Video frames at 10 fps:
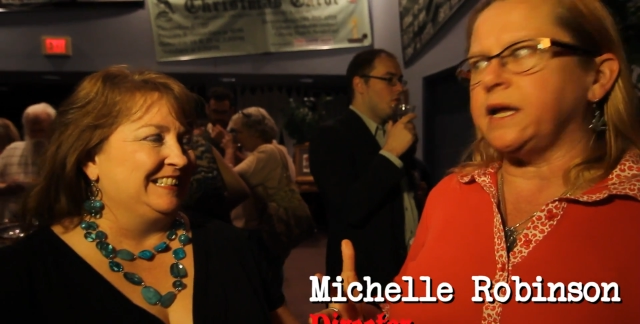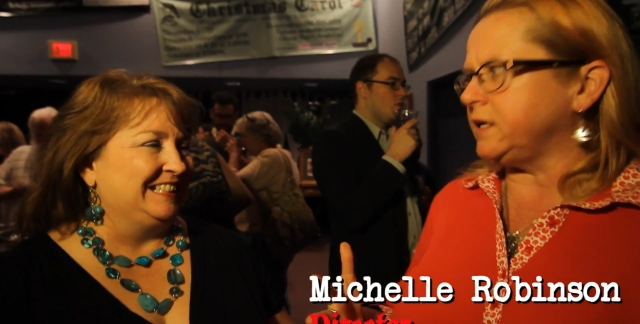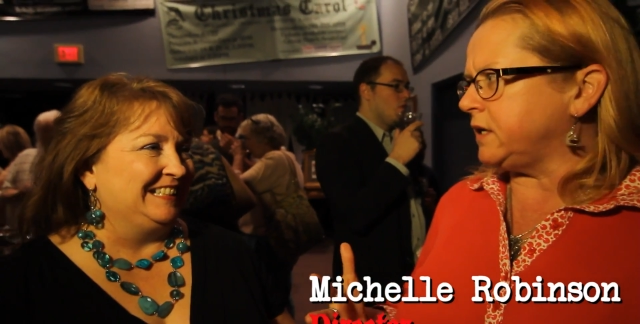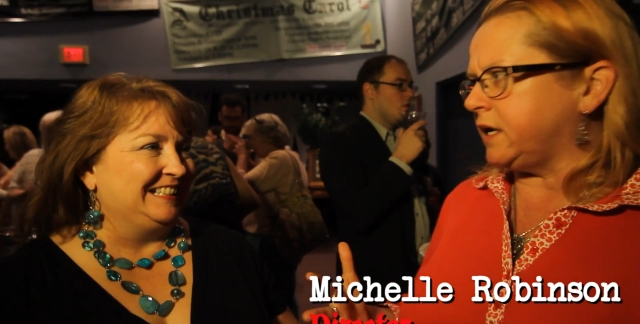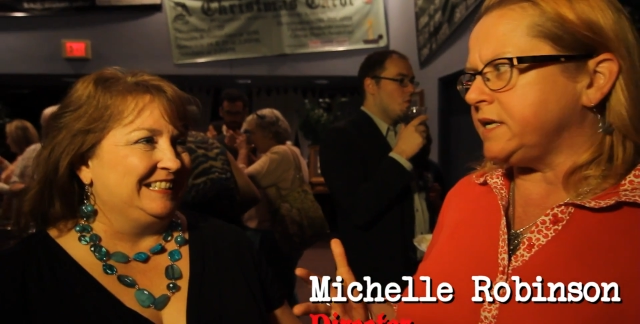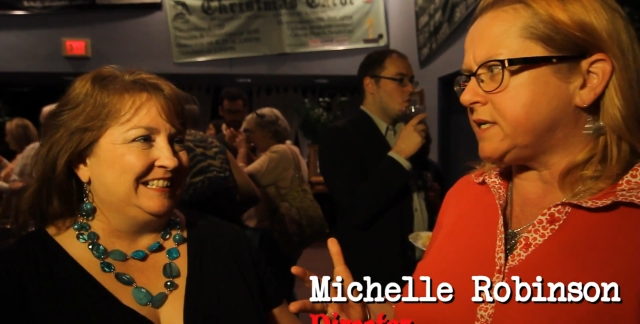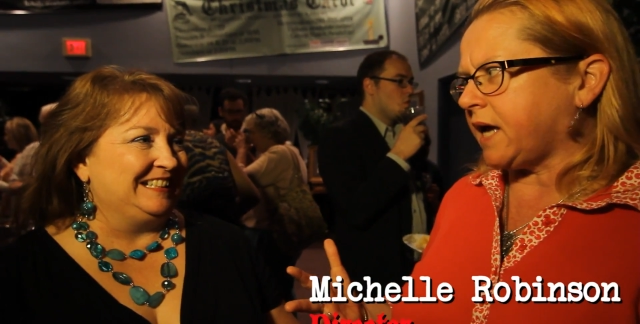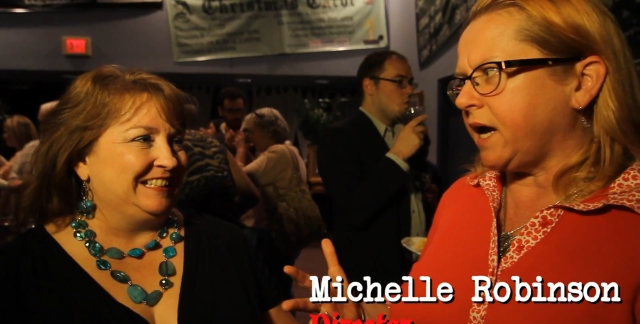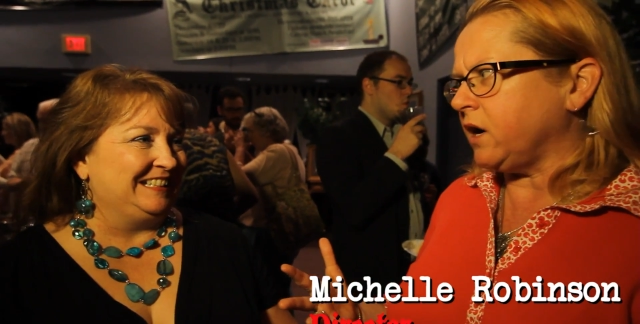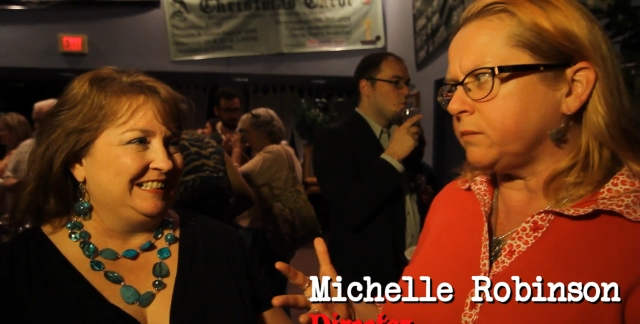Speaker 1: it he
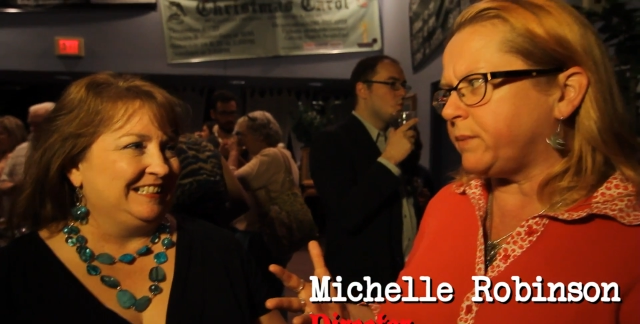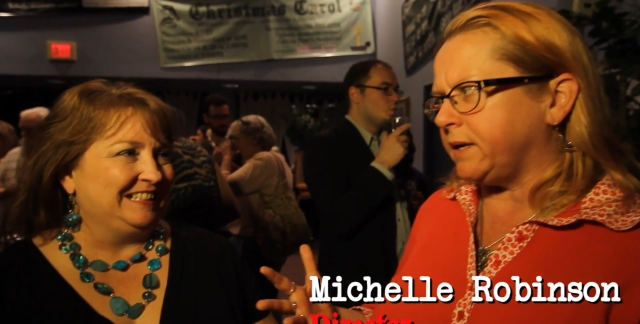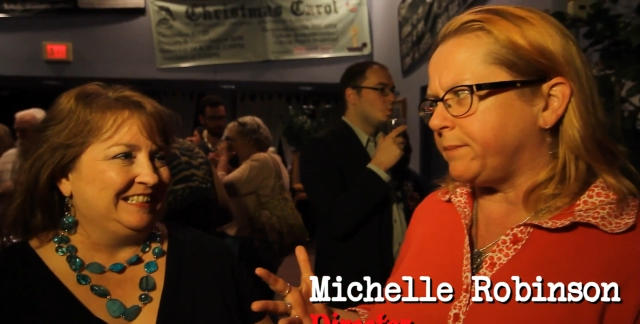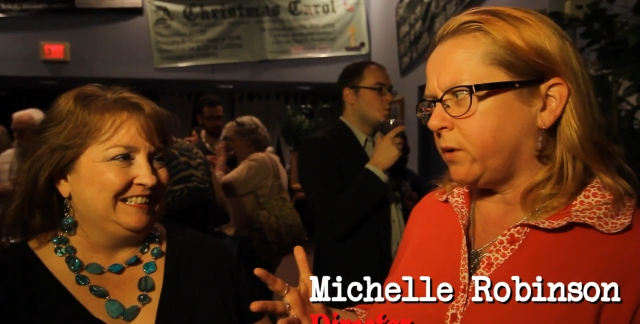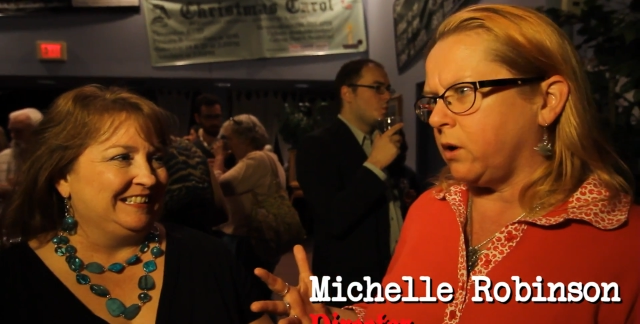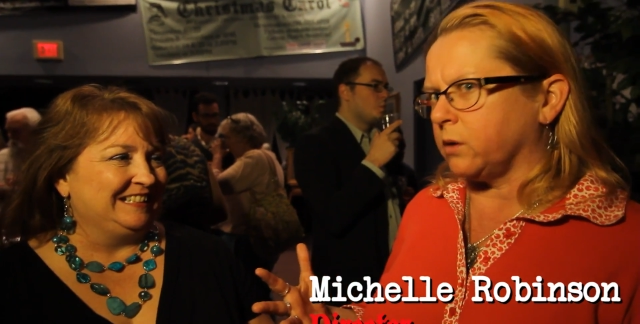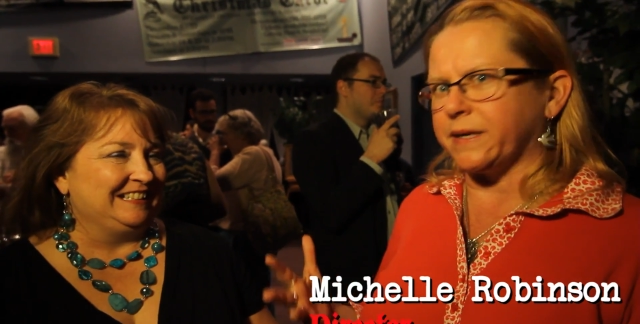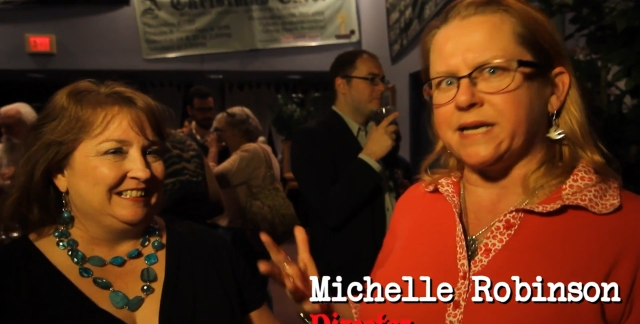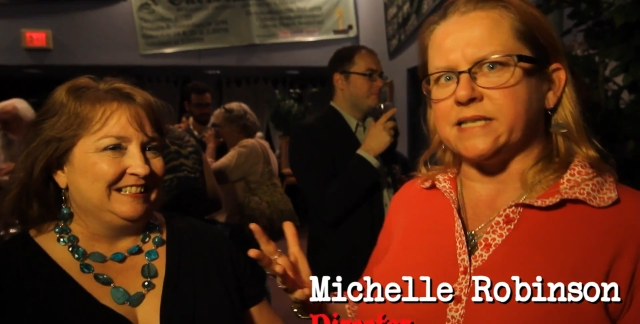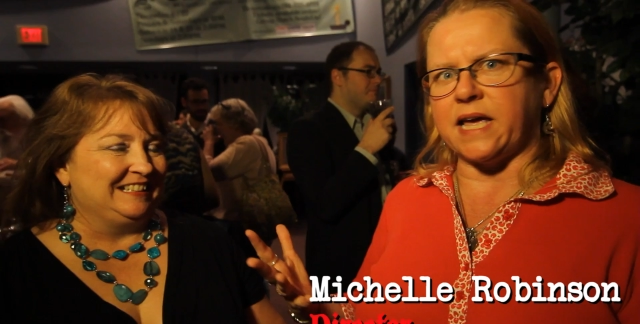scared people
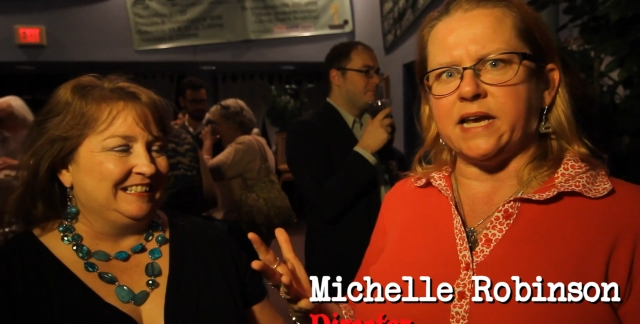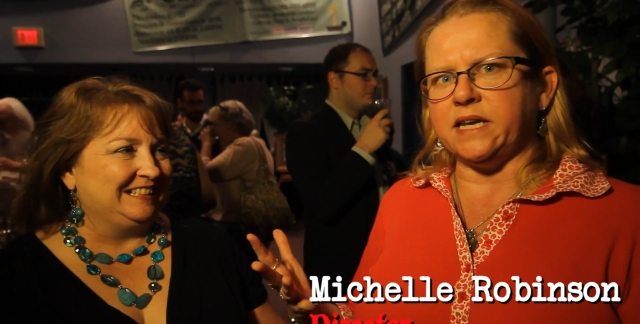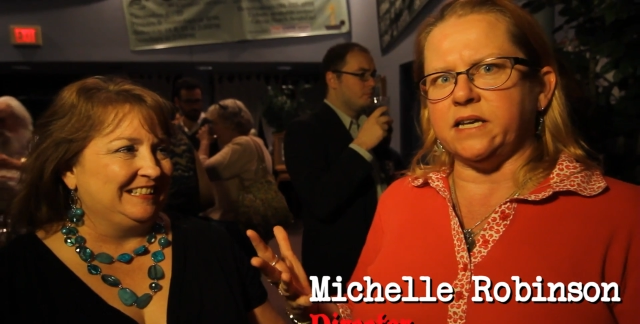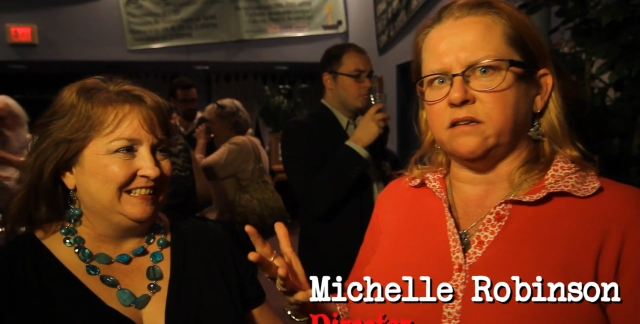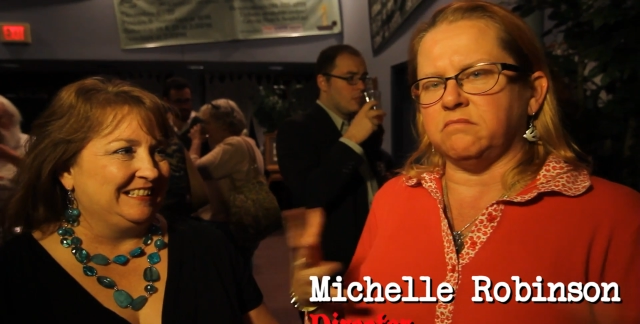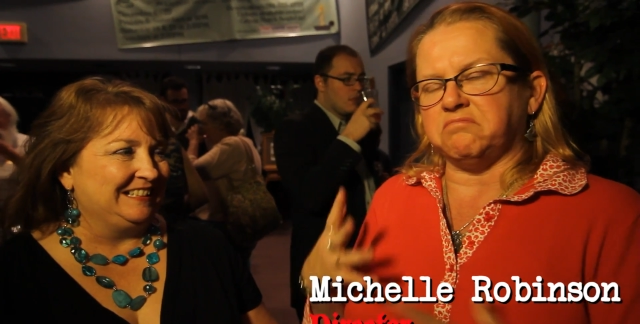because they didn't